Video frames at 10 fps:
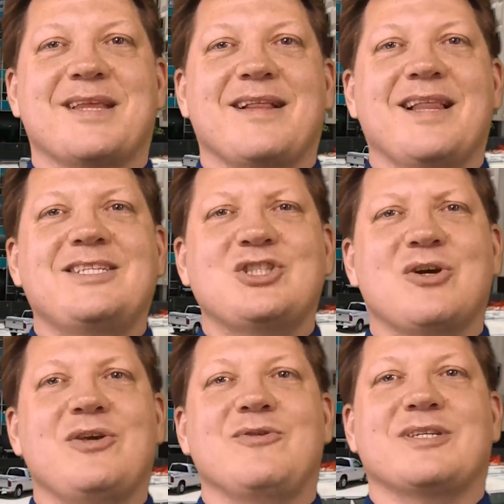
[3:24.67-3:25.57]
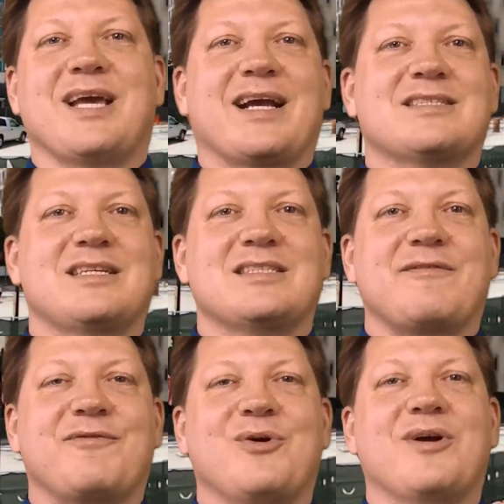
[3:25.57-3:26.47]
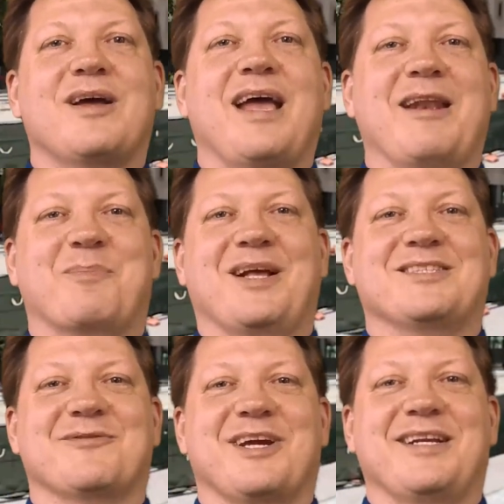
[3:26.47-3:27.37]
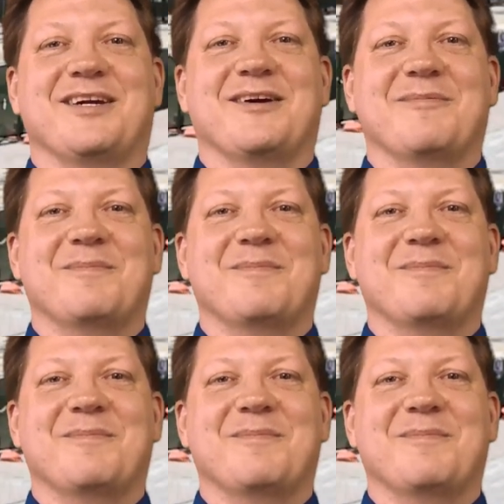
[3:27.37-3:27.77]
Let's show you Texas, Florida, and Pennsylvania.